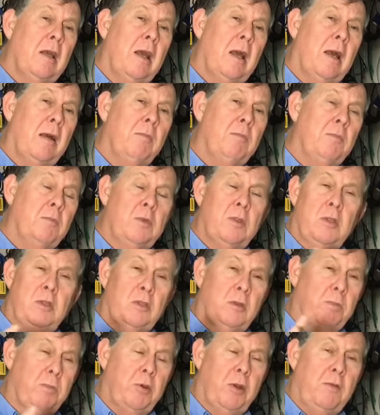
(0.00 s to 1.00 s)
Um,
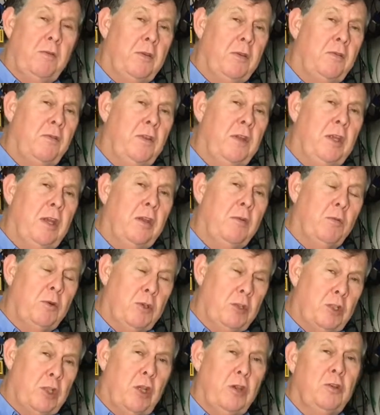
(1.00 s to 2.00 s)
there's a previous video
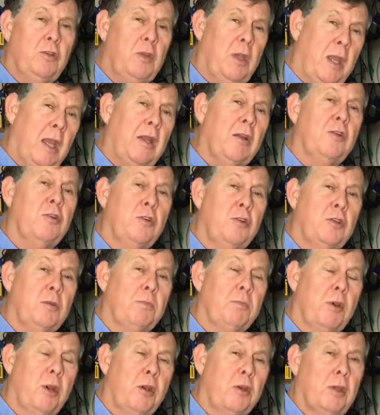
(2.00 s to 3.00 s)
which shows you how to do
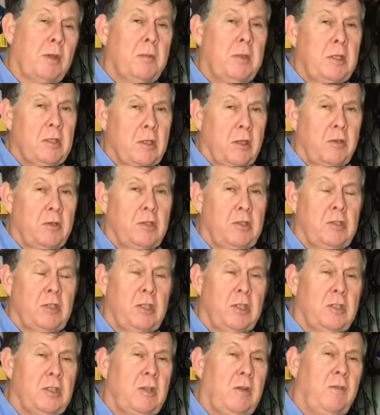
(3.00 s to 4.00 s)
some programming, so I
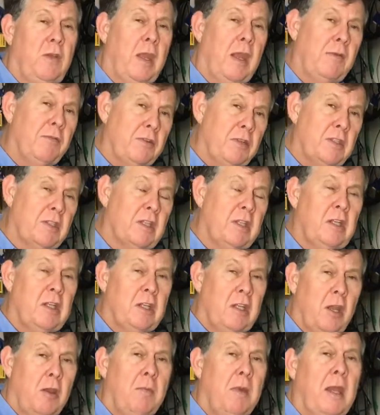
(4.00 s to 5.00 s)
suggest if you haven't seen
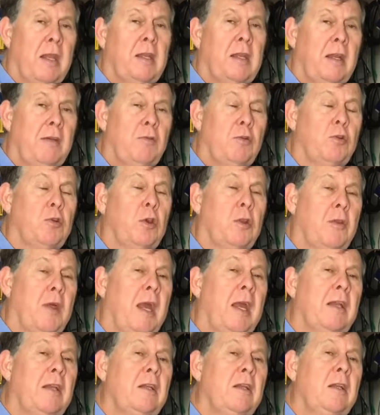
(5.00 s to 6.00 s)
it, go back and have a look at
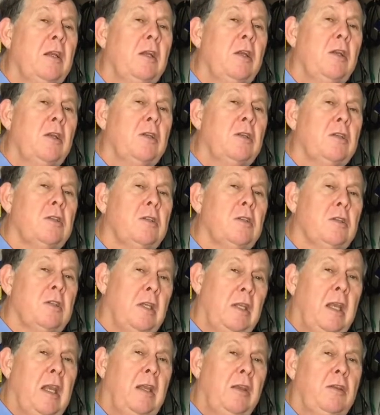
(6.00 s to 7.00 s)
that to
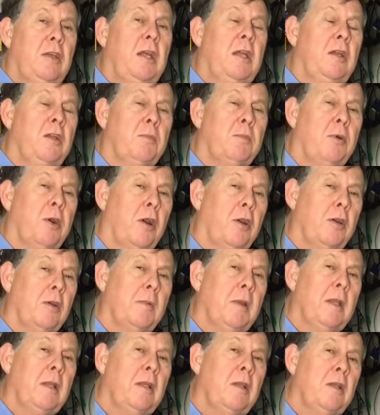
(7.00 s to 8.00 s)
see how you get into
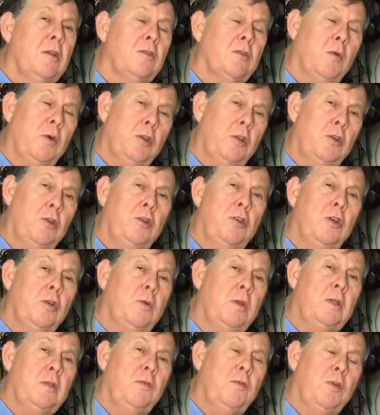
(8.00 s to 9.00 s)
programming. So what you
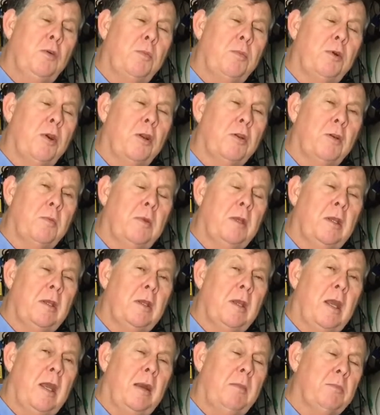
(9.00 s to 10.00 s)
do is if you're
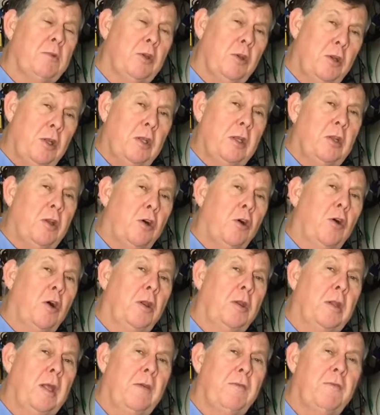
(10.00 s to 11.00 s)
programming, um, turning it
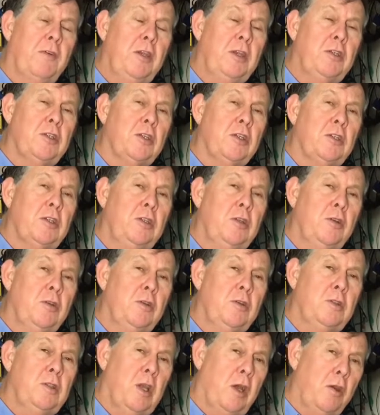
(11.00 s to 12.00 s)
on, that feature to
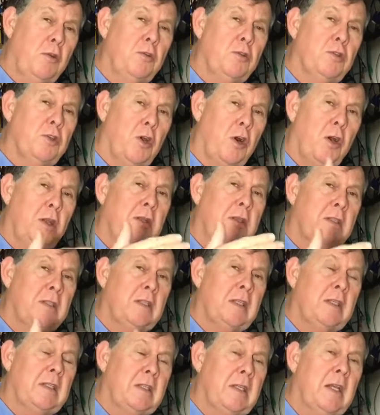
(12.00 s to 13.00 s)
use zones 9 to
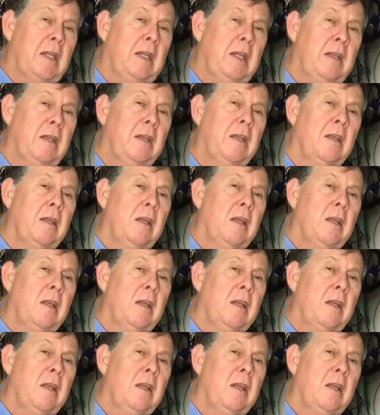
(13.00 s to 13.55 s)
16